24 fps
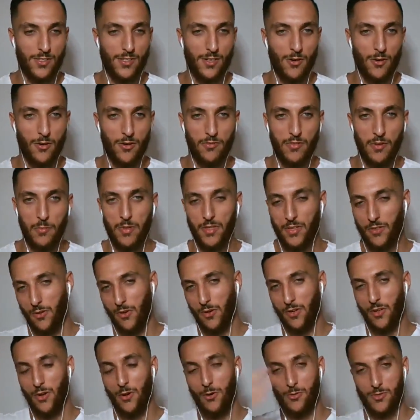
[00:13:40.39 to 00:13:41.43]
So if the
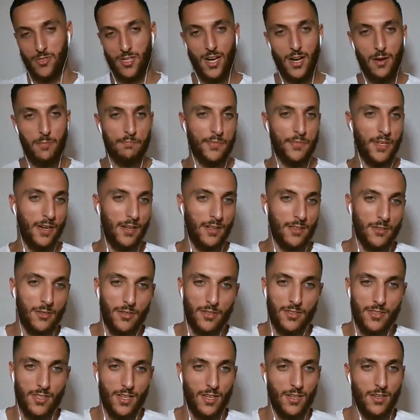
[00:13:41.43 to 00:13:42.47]
Bitcoin goes up, the
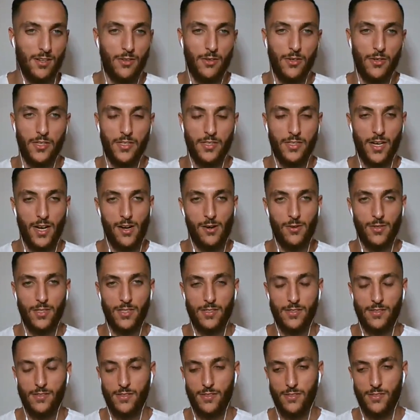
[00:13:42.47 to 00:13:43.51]
altcoins are going down,
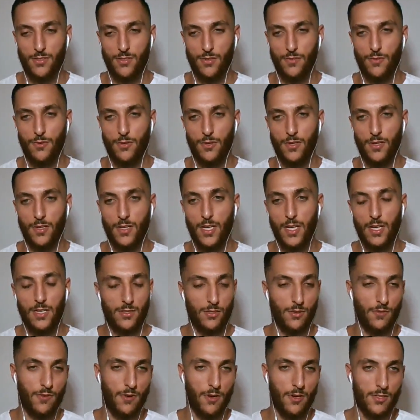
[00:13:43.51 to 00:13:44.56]
and so far
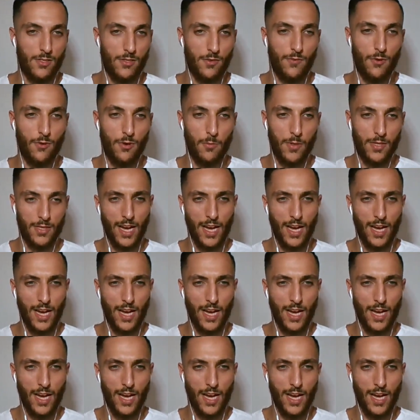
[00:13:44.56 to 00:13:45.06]
and so forth.